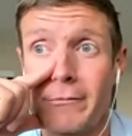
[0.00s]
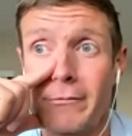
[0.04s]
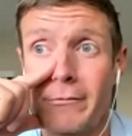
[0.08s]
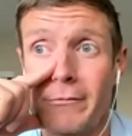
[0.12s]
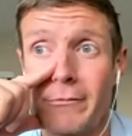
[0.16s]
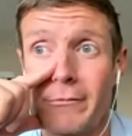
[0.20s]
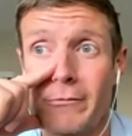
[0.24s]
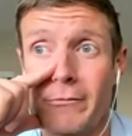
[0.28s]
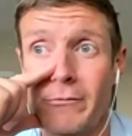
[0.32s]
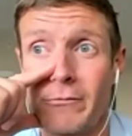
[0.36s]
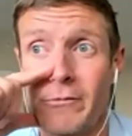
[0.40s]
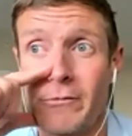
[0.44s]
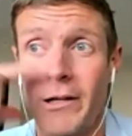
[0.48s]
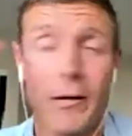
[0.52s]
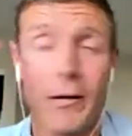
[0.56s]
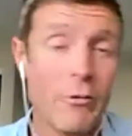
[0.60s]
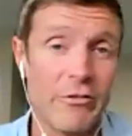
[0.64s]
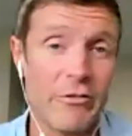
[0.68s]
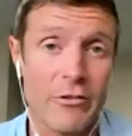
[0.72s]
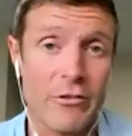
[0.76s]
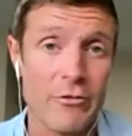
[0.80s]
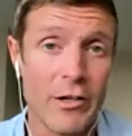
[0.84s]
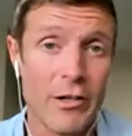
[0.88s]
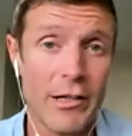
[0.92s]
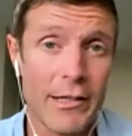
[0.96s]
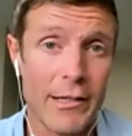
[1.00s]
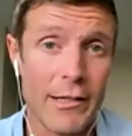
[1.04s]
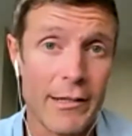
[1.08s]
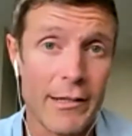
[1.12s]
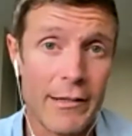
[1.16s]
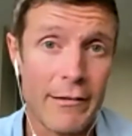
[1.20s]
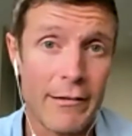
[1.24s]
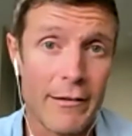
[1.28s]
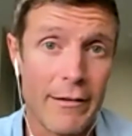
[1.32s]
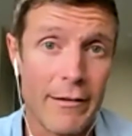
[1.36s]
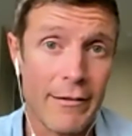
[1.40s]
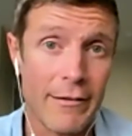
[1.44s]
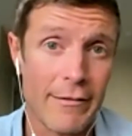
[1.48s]
when I wasn't drinking,
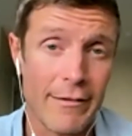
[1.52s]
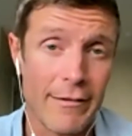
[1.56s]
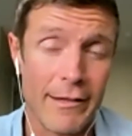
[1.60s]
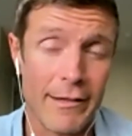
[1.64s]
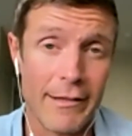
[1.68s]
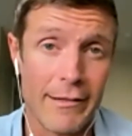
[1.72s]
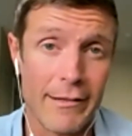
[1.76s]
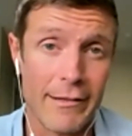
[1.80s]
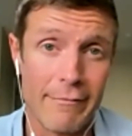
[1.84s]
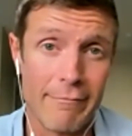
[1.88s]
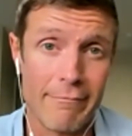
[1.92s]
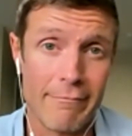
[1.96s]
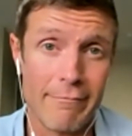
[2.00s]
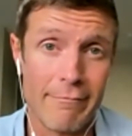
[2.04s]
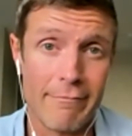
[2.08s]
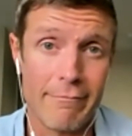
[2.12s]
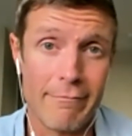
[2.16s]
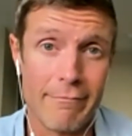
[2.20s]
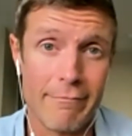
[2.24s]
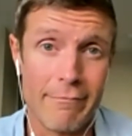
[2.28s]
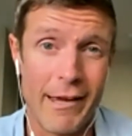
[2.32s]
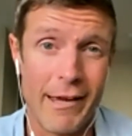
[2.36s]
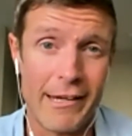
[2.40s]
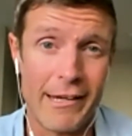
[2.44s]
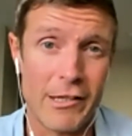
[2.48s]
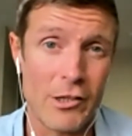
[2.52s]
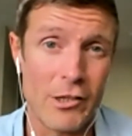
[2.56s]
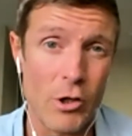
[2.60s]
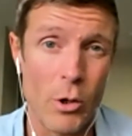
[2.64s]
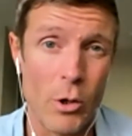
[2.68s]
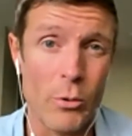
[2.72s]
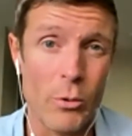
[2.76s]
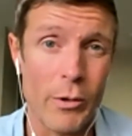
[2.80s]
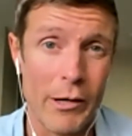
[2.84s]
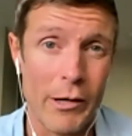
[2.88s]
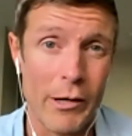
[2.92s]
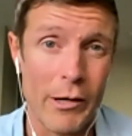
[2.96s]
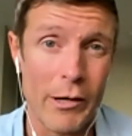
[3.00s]
it's like I could
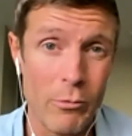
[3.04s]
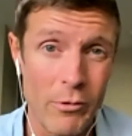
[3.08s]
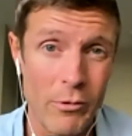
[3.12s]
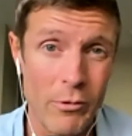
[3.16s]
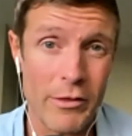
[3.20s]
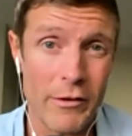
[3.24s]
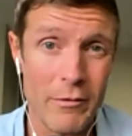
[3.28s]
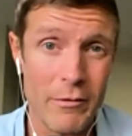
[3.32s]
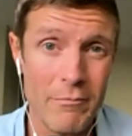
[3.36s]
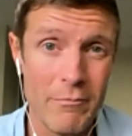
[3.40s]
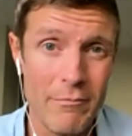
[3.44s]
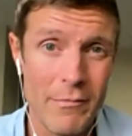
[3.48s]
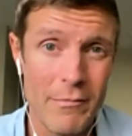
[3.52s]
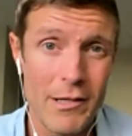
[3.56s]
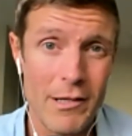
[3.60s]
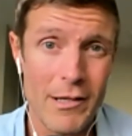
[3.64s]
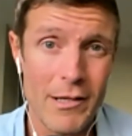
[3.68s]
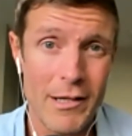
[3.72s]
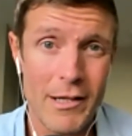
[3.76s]
go out with them,